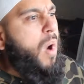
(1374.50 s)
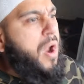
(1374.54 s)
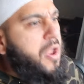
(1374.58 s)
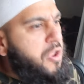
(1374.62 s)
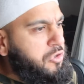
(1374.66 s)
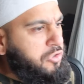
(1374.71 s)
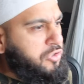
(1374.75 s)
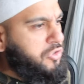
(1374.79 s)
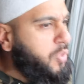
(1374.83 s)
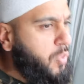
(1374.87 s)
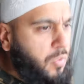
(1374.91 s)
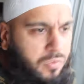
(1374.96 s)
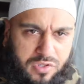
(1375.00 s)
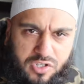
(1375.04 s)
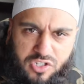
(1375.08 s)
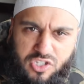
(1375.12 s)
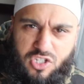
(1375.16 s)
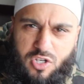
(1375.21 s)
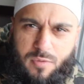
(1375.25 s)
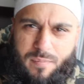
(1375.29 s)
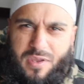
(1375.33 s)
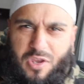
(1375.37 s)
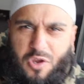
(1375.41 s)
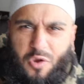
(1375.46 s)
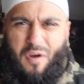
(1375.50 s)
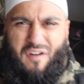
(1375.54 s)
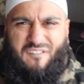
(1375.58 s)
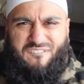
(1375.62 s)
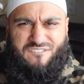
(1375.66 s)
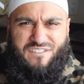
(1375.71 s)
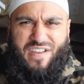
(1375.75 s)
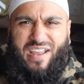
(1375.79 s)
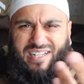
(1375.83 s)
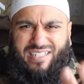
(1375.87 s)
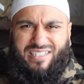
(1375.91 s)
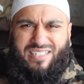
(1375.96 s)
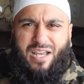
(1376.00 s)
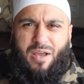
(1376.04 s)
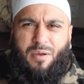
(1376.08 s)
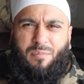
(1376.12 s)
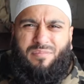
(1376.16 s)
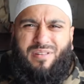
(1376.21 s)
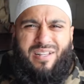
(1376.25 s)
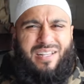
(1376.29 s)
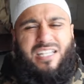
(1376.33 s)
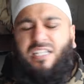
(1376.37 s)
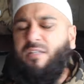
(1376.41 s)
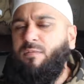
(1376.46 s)
Why are you doing this to me? You're a
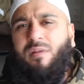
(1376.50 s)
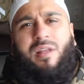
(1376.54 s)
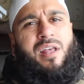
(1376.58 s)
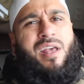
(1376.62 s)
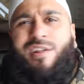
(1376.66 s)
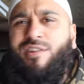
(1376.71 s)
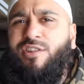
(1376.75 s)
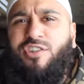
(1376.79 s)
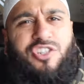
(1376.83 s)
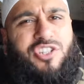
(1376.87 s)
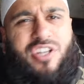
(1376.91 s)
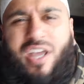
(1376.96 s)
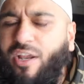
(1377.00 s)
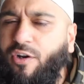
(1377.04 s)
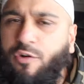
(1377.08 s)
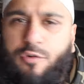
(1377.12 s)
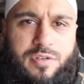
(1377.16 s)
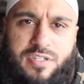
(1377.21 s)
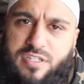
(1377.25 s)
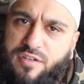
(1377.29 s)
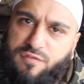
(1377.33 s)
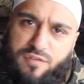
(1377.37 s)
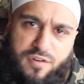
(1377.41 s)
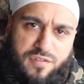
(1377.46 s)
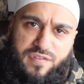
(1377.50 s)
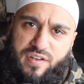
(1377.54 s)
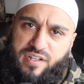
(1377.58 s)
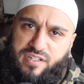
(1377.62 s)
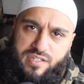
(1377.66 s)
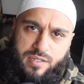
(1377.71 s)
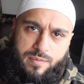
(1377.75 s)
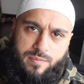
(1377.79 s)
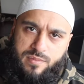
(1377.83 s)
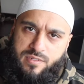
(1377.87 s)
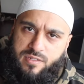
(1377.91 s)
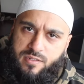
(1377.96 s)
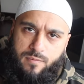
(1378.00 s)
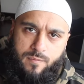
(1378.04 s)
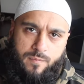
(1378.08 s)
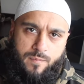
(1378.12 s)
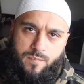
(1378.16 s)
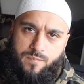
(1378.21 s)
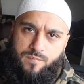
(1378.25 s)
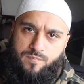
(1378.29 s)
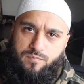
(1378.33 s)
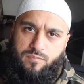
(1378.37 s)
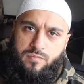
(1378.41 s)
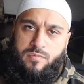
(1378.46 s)
victim. This, this channel isn't for victims.
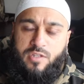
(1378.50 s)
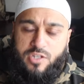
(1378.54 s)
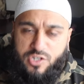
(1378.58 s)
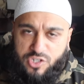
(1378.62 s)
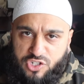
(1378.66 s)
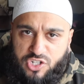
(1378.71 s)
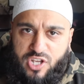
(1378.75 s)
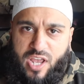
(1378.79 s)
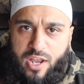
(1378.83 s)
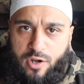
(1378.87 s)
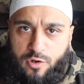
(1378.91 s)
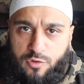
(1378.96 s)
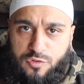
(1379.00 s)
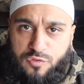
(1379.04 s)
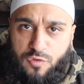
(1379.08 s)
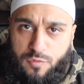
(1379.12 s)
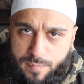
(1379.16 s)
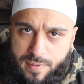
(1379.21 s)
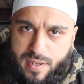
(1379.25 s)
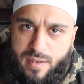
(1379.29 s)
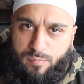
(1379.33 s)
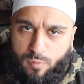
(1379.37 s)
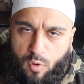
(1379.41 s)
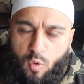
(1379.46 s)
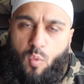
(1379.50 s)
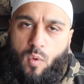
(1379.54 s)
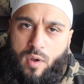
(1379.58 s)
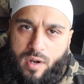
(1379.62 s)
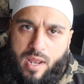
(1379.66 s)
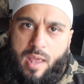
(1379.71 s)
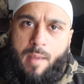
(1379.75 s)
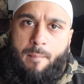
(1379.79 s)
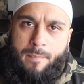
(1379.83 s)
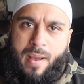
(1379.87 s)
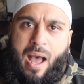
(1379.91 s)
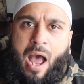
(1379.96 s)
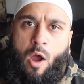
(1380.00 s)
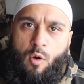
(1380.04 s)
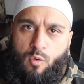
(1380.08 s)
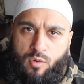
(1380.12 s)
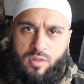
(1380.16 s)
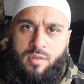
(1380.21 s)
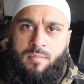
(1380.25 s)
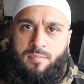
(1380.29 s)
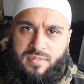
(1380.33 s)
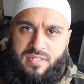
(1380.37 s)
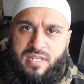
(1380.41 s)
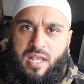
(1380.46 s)
This channel is for people who want to
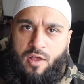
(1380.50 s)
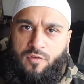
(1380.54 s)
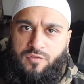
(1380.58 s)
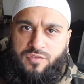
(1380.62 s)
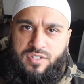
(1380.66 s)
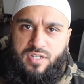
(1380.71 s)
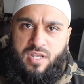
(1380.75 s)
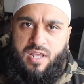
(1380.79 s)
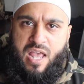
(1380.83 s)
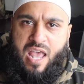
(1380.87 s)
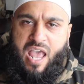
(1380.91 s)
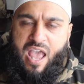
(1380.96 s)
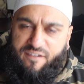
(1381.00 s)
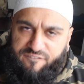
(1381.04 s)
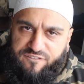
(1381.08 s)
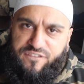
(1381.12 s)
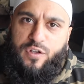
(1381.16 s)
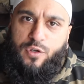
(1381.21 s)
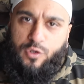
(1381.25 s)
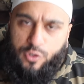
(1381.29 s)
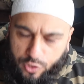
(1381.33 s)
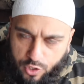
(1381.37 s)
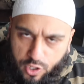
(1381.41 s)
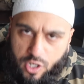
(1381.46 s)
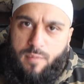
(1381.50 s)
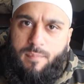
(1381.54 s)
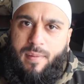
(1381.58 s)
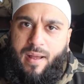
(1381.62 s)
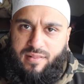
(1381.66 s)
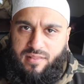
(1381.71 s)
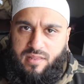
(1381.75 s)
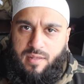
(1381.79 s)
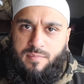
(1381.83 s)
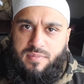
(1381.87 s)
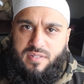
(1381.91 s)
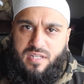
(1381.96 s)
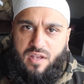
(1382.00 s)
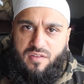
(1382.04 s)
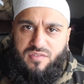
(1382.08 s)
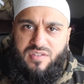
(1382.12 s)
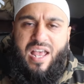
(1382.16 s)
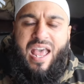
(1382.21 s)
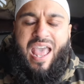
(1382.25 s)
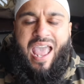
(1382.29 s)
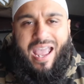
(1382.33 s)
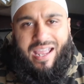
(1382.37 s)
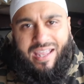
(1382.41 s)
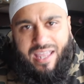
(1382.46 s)
empower themselves and feel good about
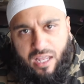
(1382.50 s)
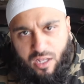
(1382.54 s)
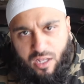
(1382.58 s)
themselves and